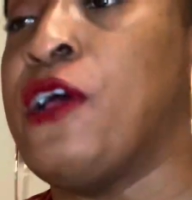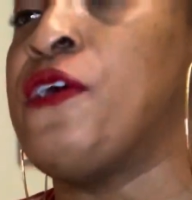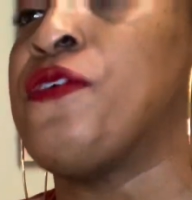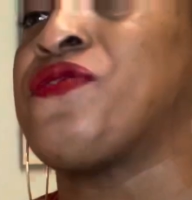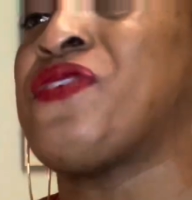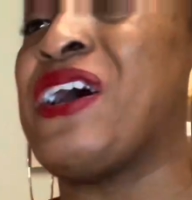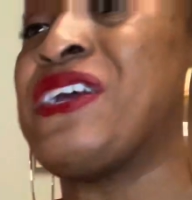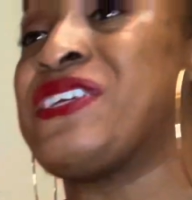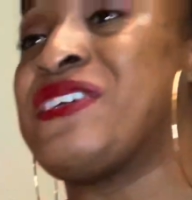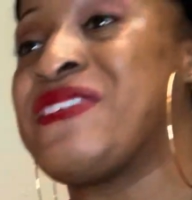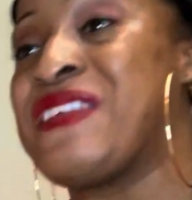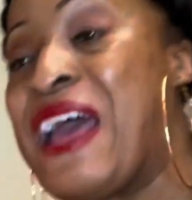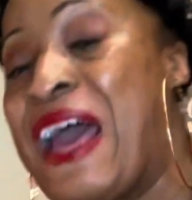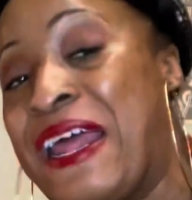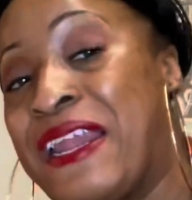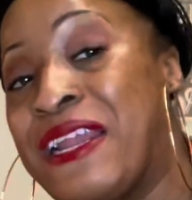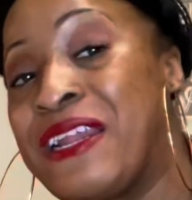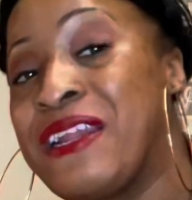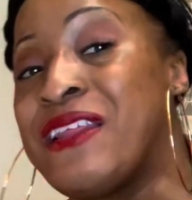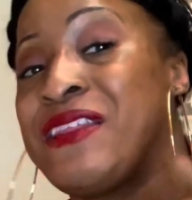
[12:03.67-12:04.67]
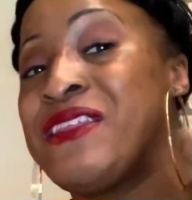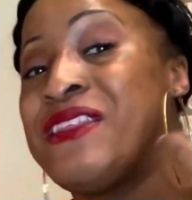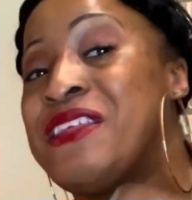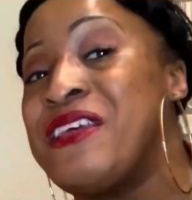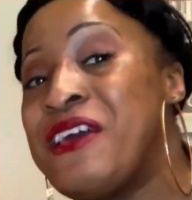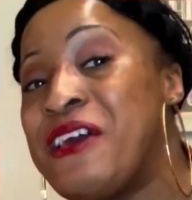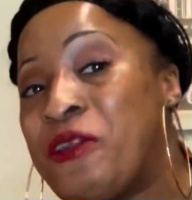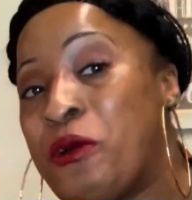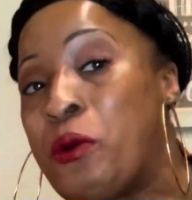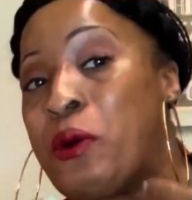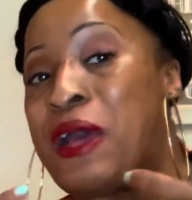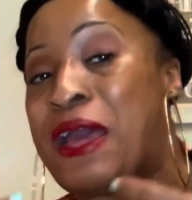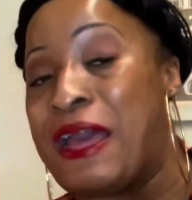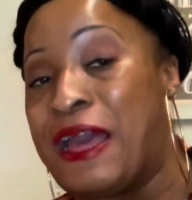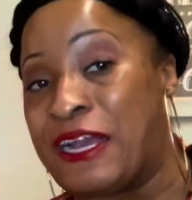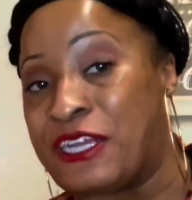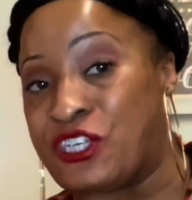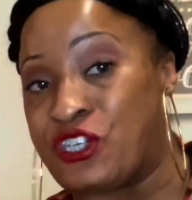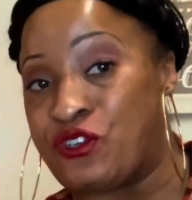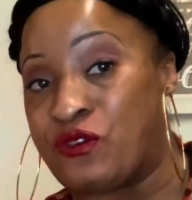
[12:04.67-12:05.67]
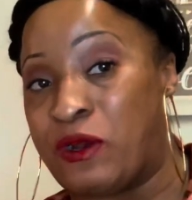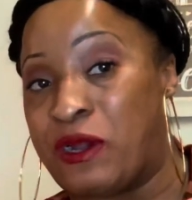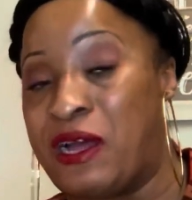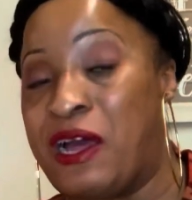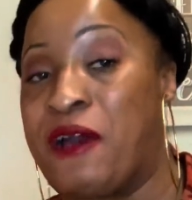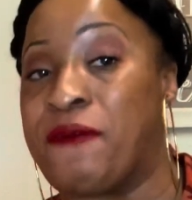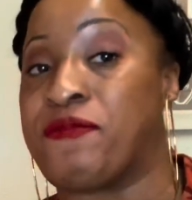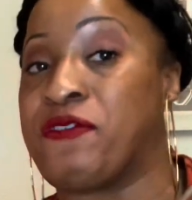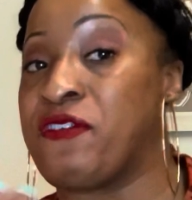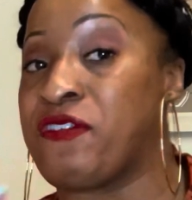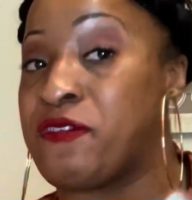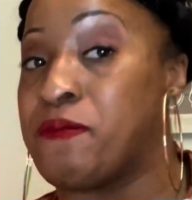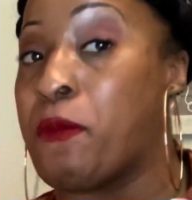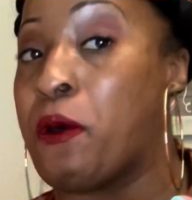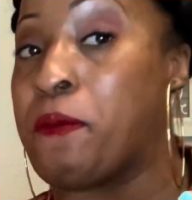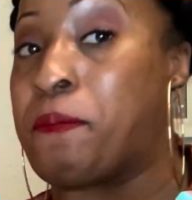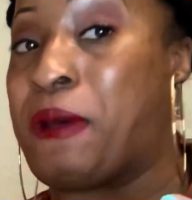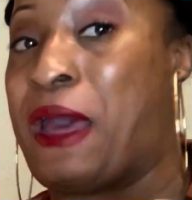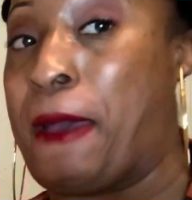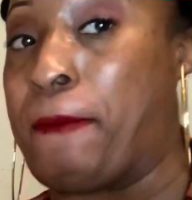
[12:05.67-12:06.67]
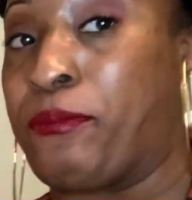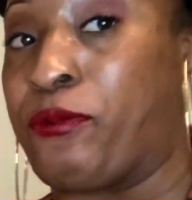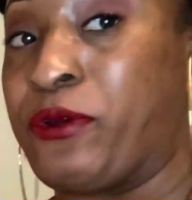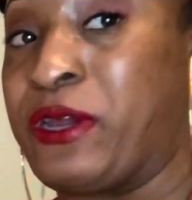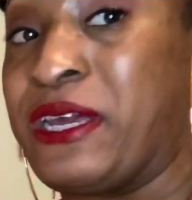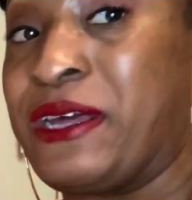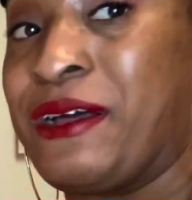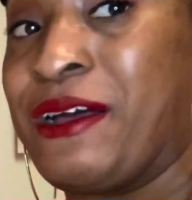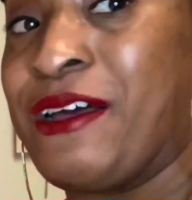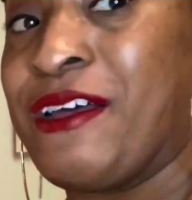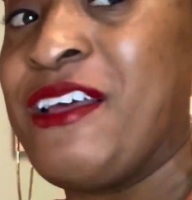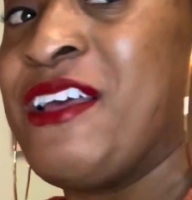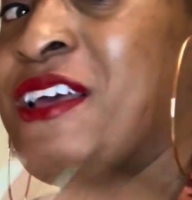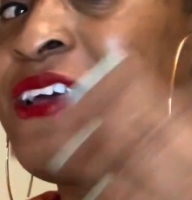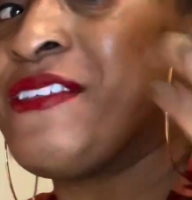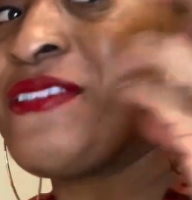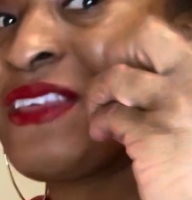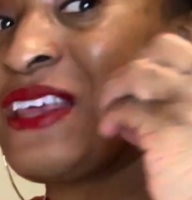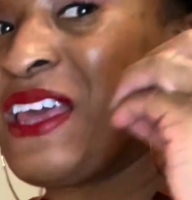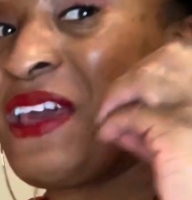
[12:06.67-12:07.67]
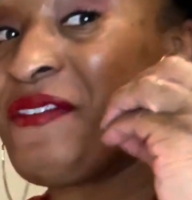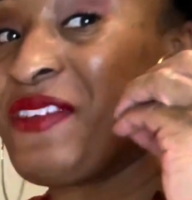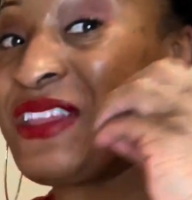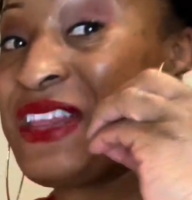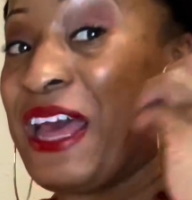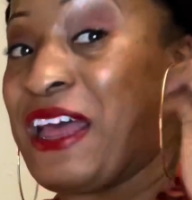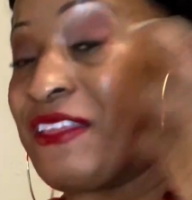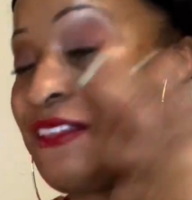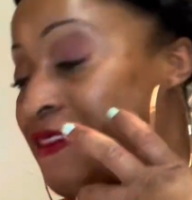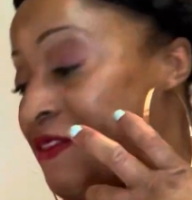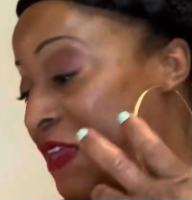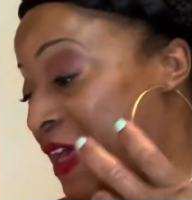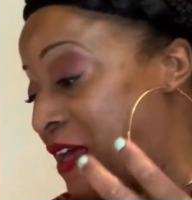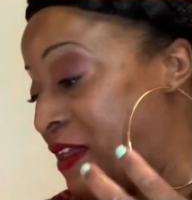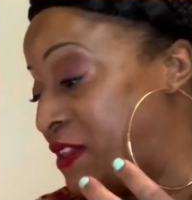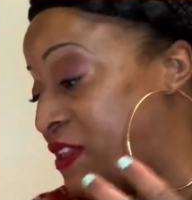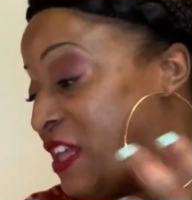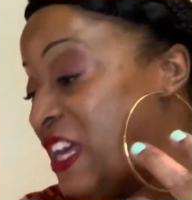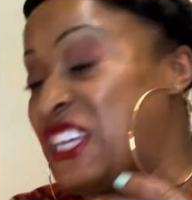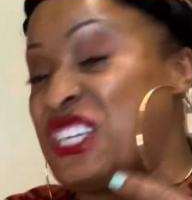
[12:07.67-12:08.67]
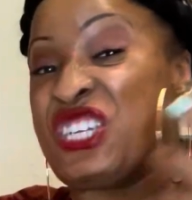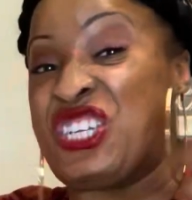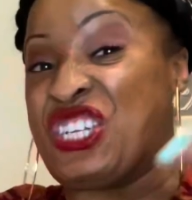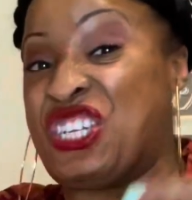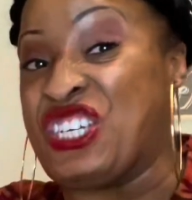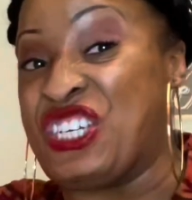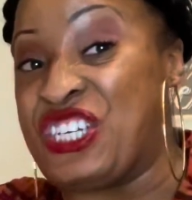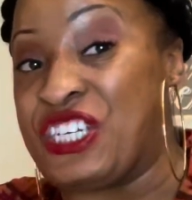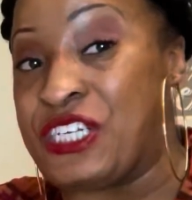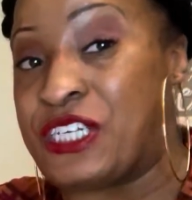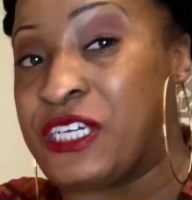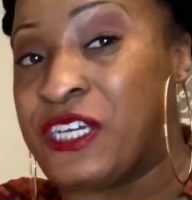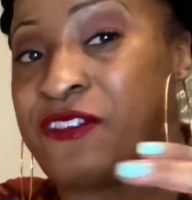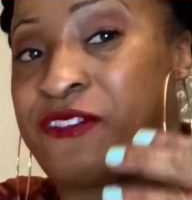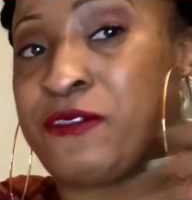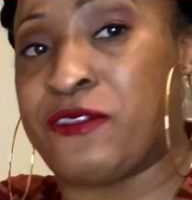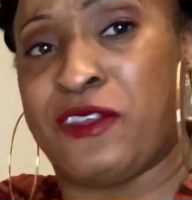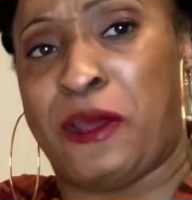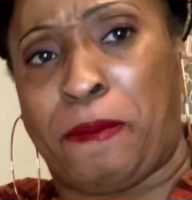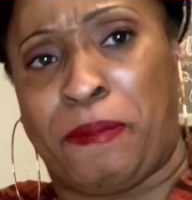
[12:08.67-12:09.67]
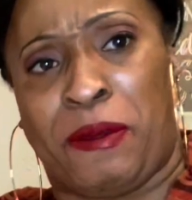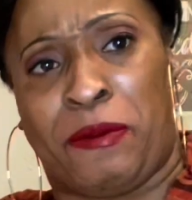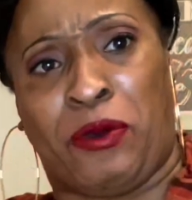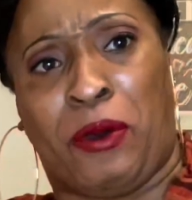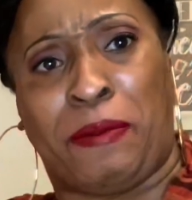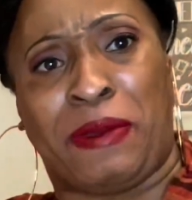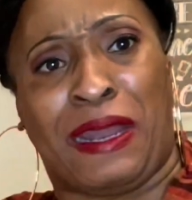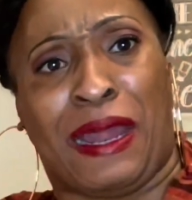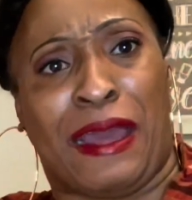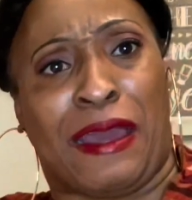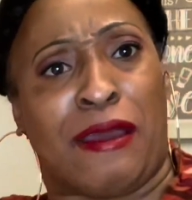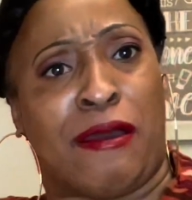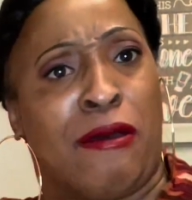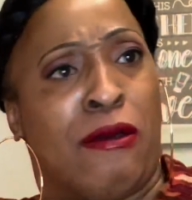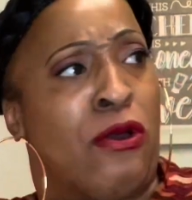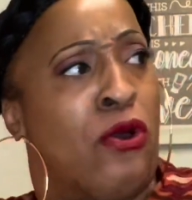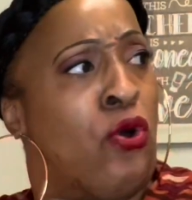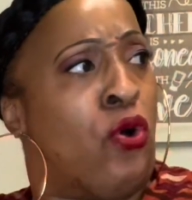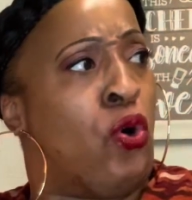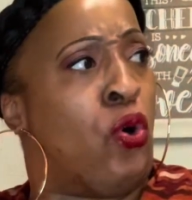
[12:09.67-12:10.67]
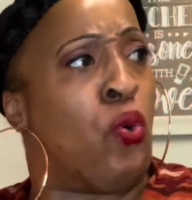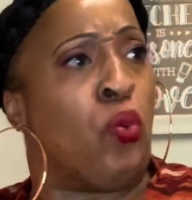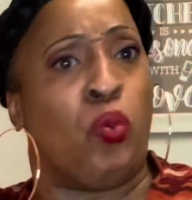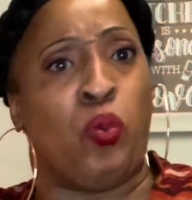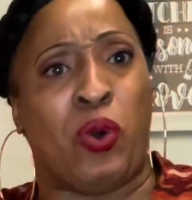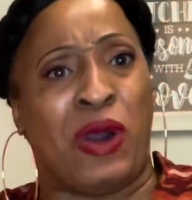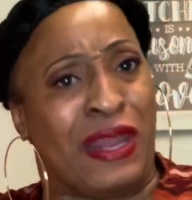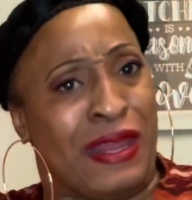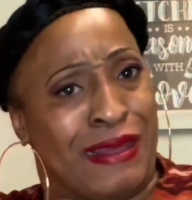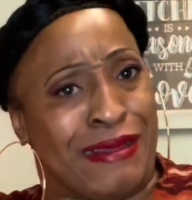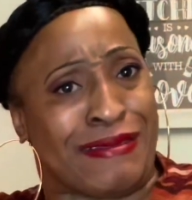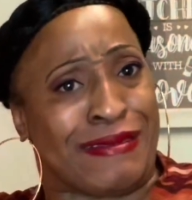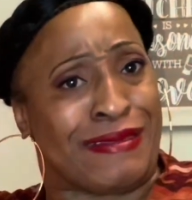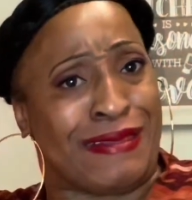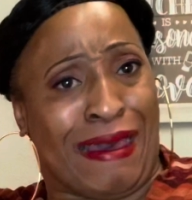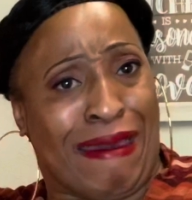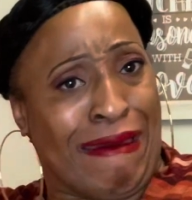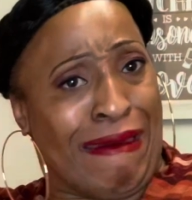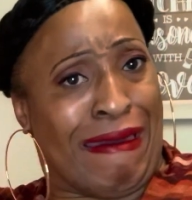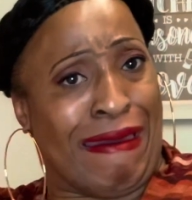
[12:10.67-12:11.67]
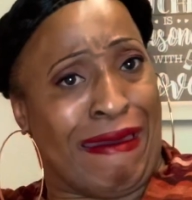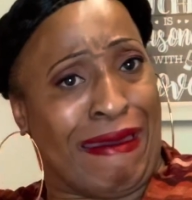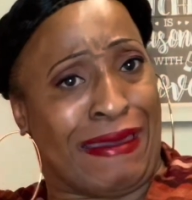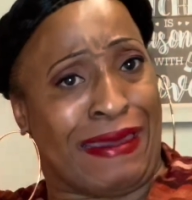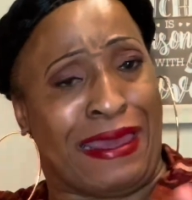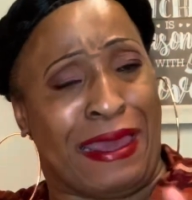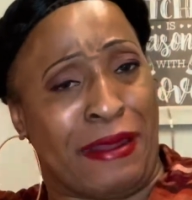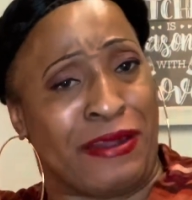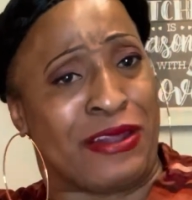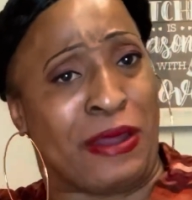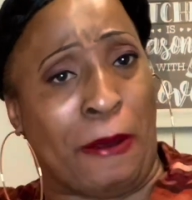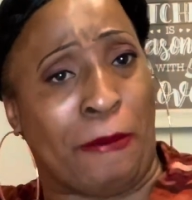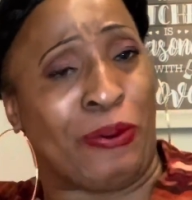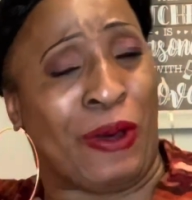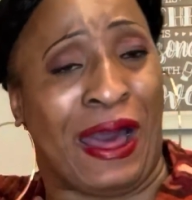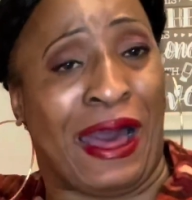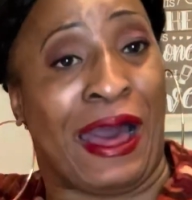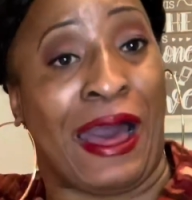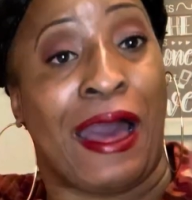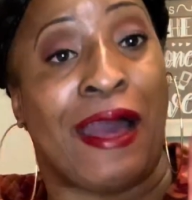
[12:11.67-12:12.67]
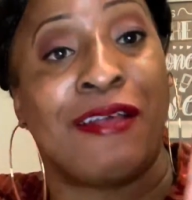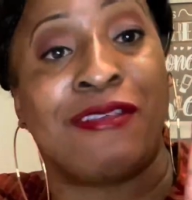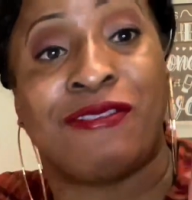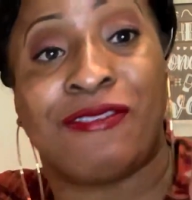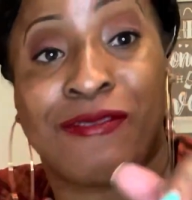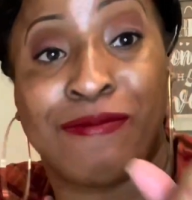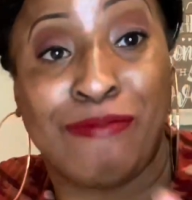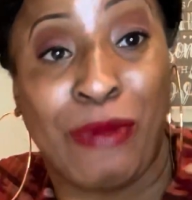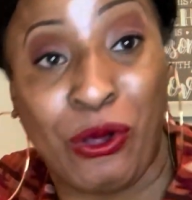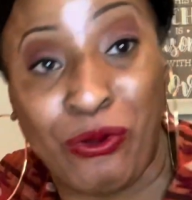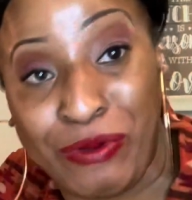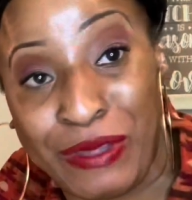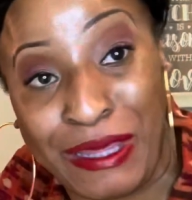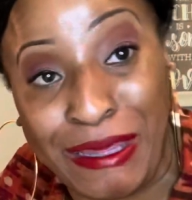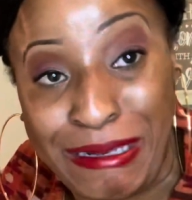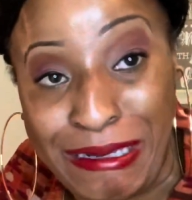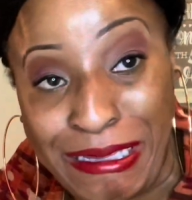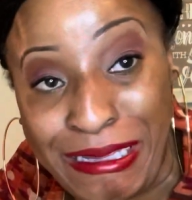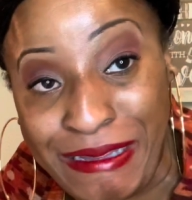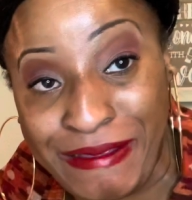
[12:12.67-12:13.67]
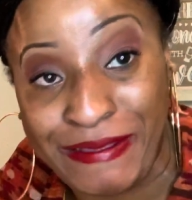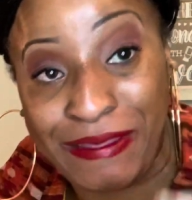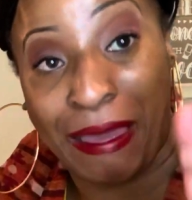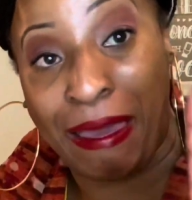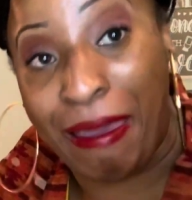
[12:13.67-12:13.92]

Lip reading: So I just added a little extra of the smoked paprika to give it that zhuzh. Because some people gonna be like, what is that in the pie? Smokiness.